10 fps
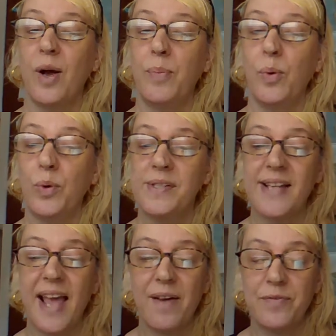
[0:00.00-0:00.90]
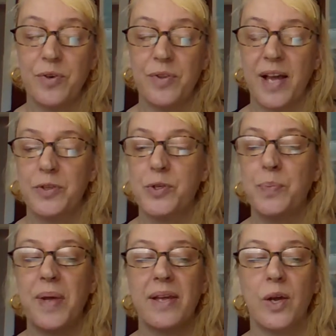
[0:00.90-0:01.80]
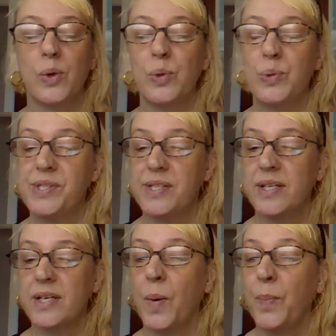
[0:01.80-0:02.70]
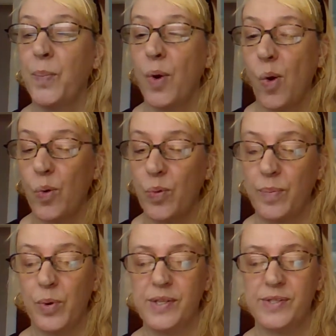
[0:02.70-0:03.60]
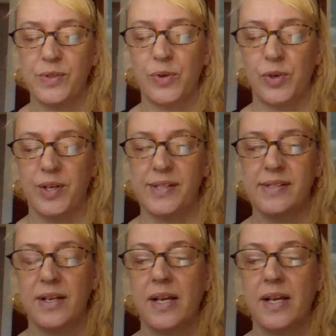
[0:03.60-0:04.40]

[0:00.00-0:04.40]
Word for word: couple words after that to make acoustic poem, boys and girls.